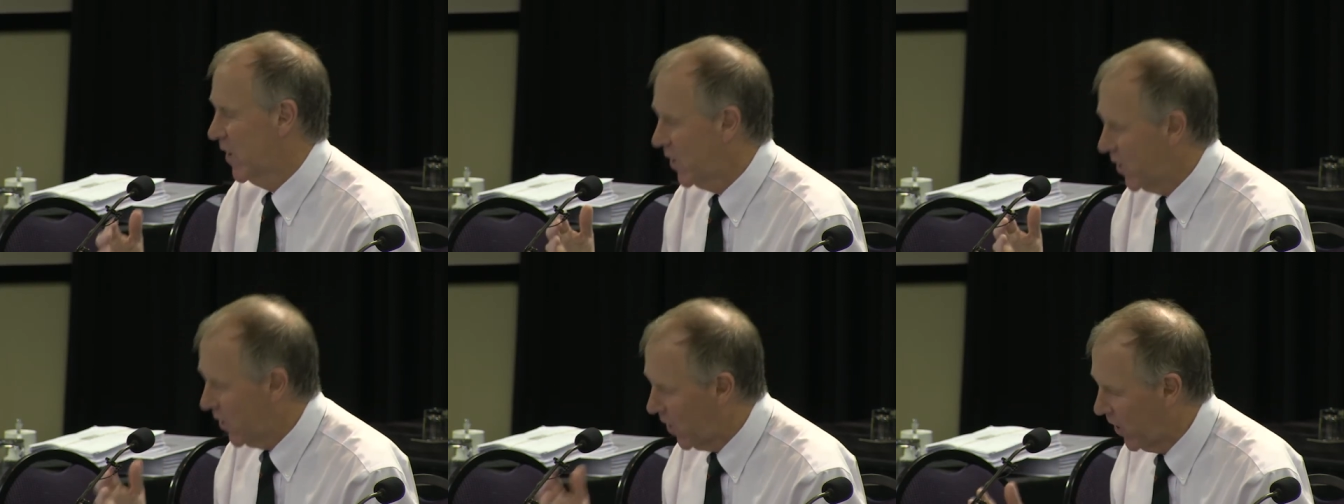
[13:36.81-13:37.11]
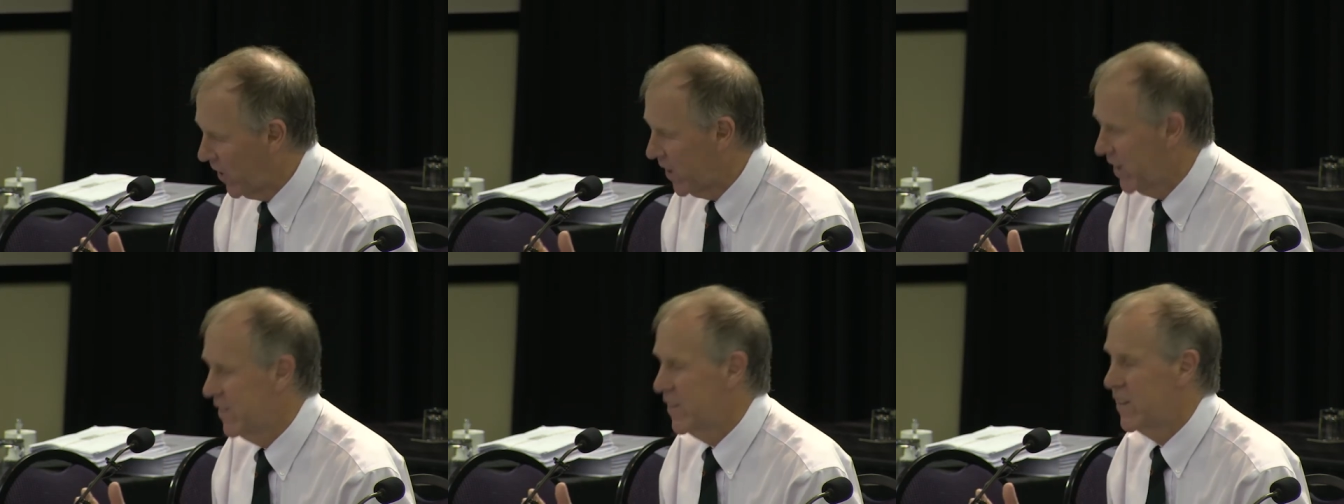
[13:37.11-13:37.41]

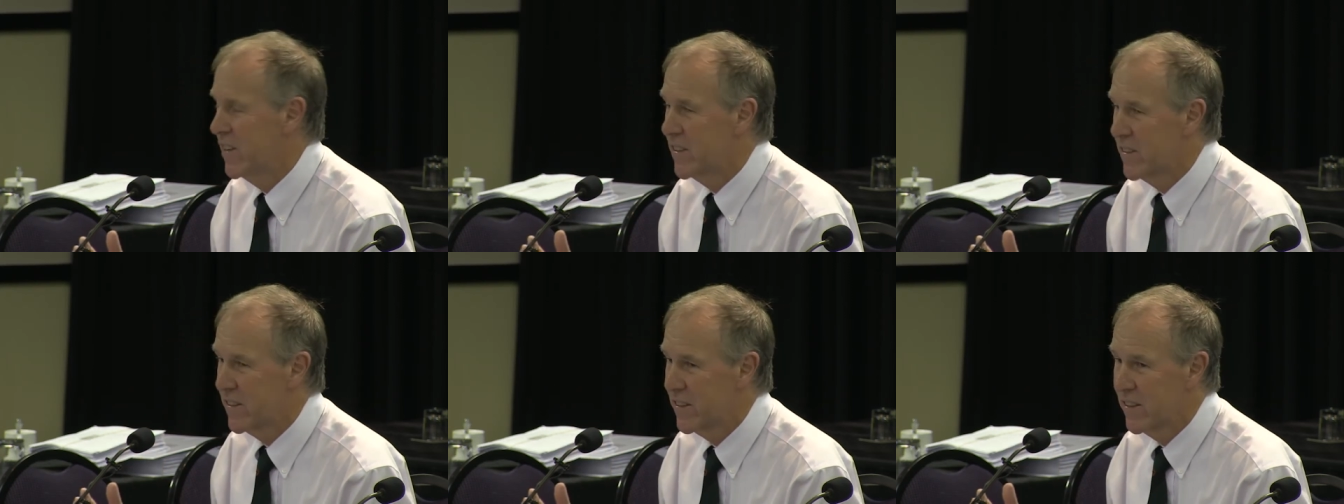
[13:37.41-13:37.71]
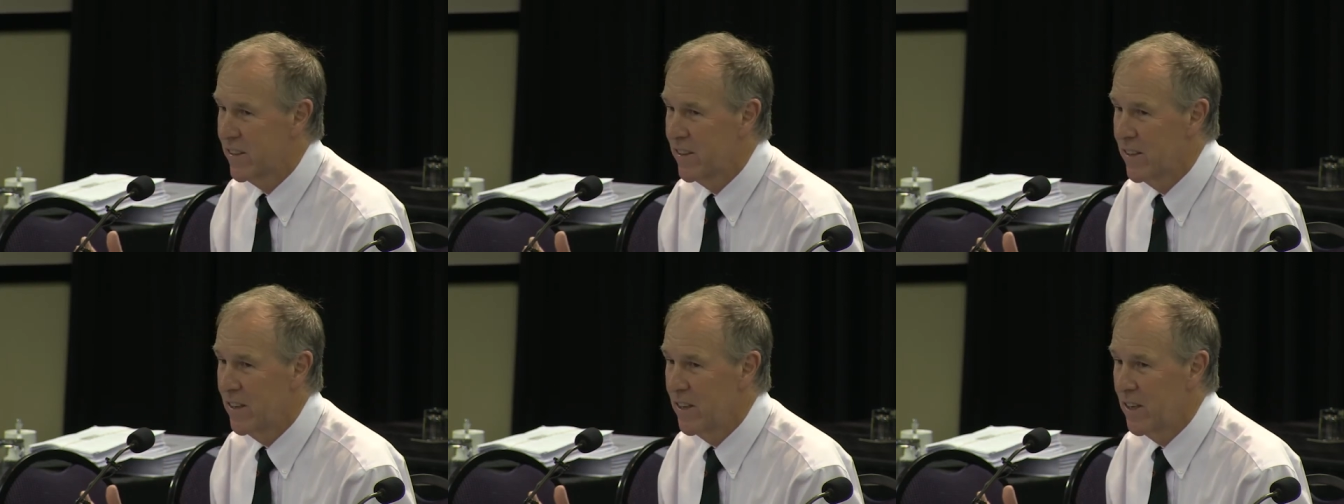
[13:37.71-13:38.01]
carnivorous.
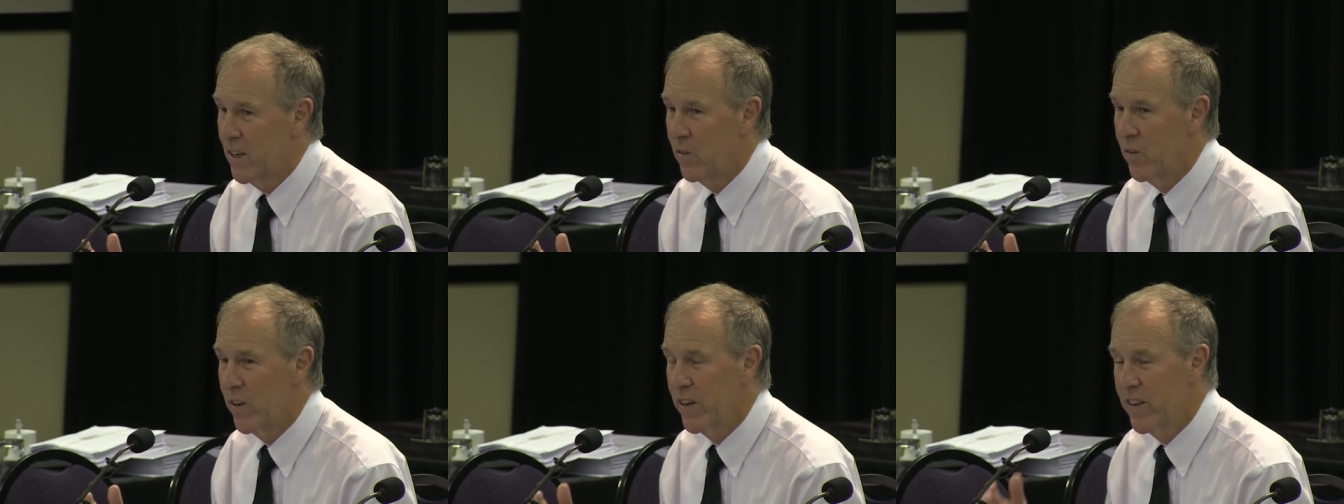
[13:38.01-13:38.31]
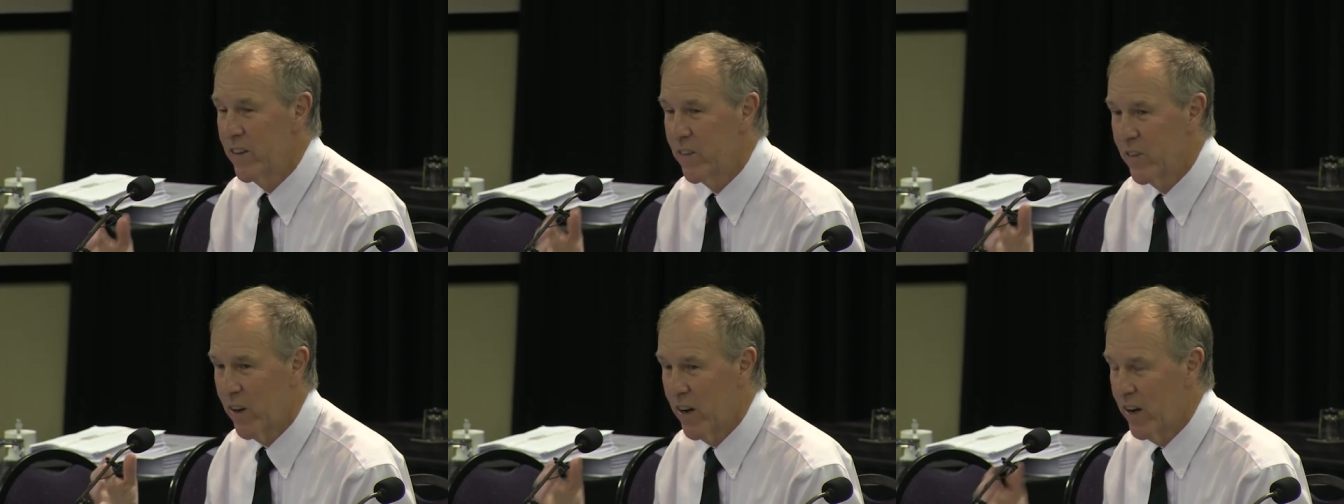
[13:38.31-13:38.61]
We're
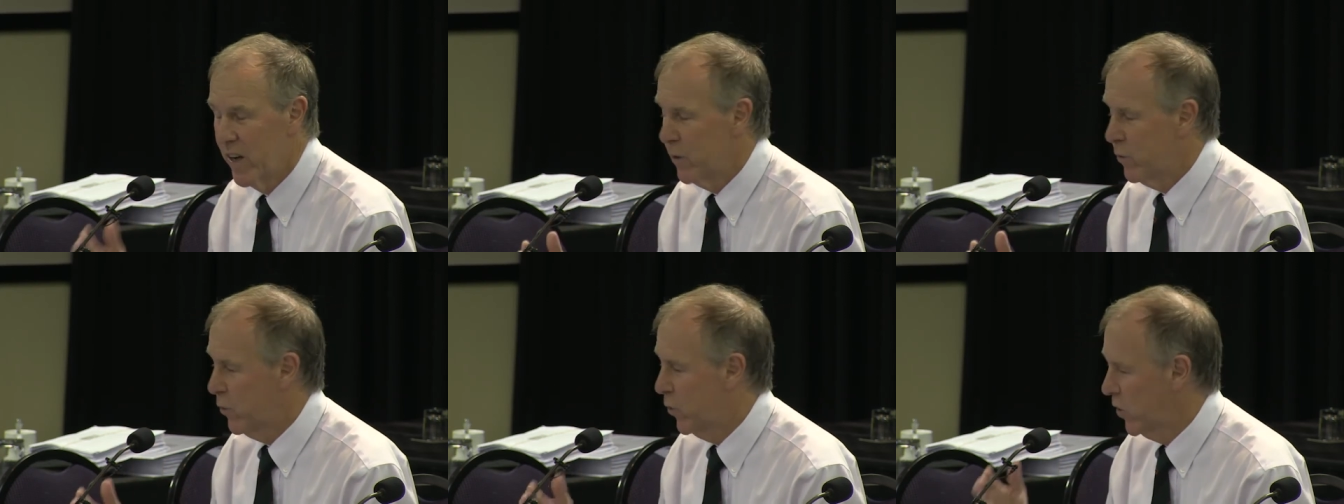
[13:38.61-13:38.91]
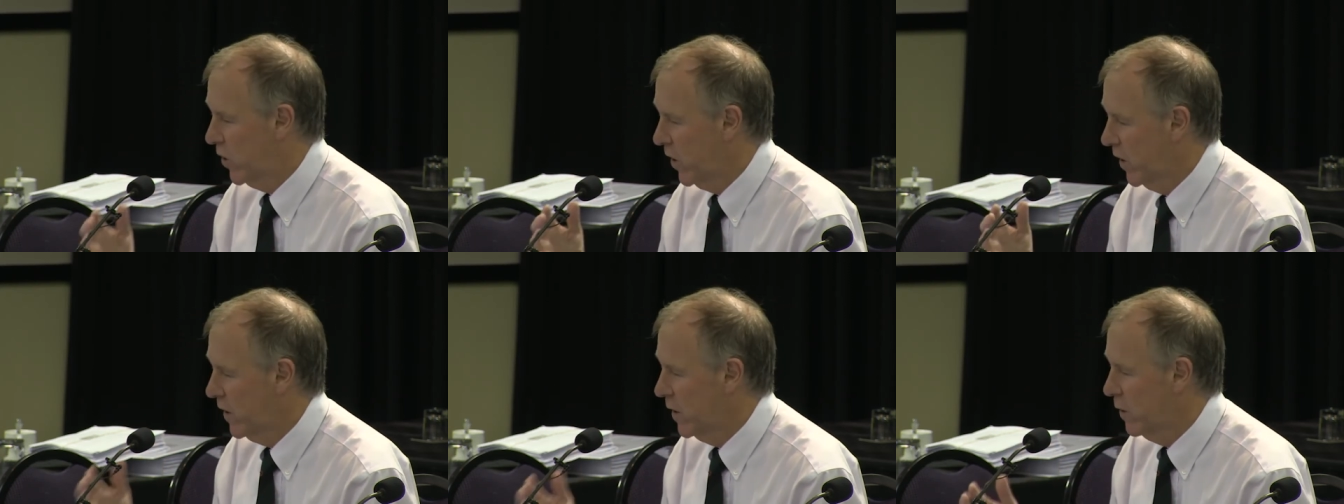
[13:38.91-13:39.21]
designed for
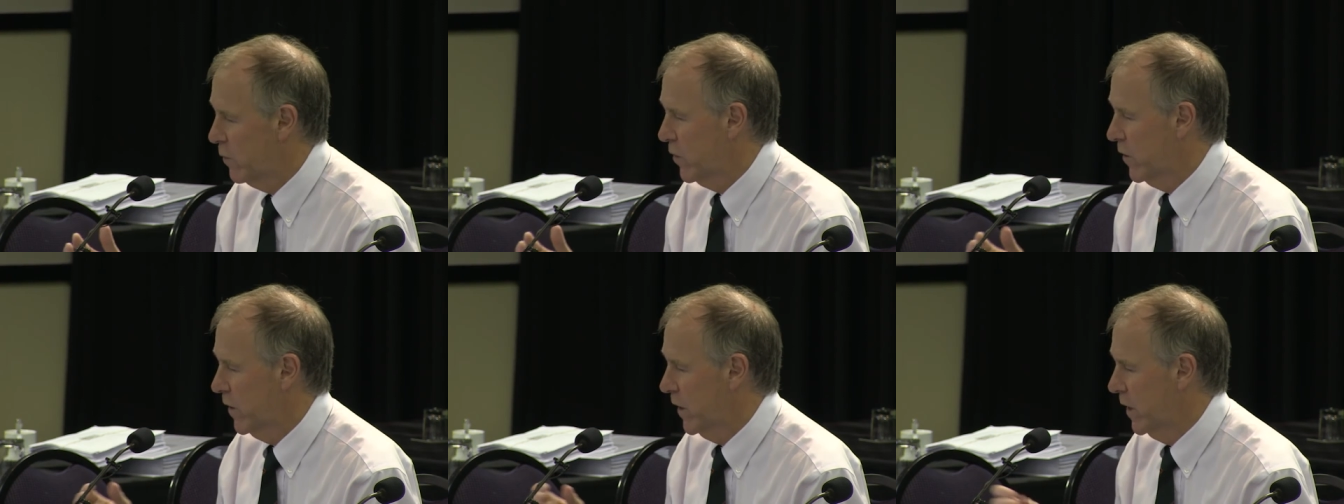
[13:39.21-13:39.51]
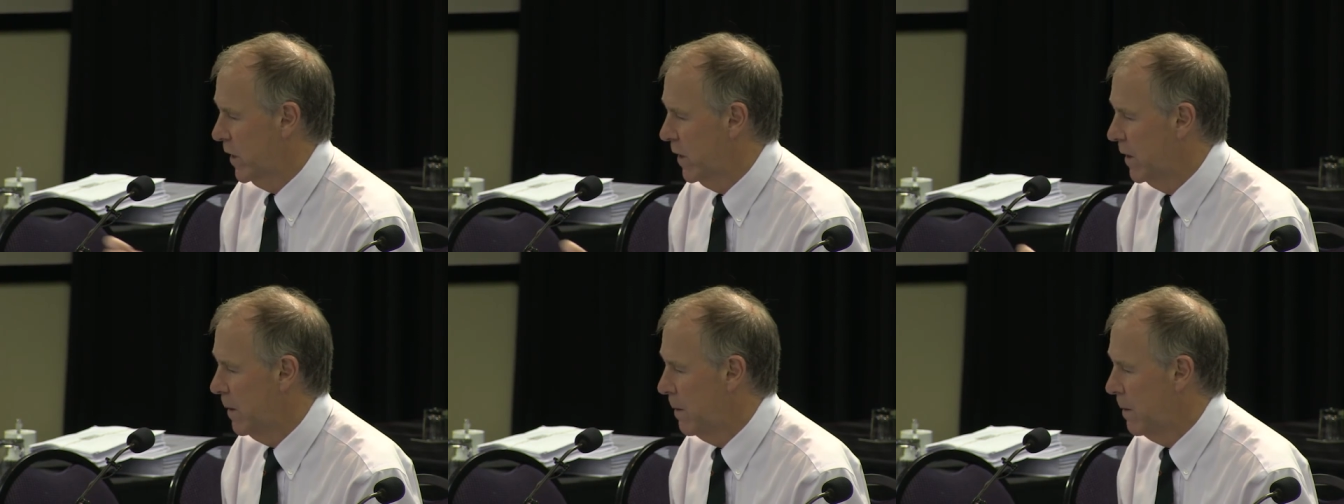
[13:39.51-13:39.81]
carnivory.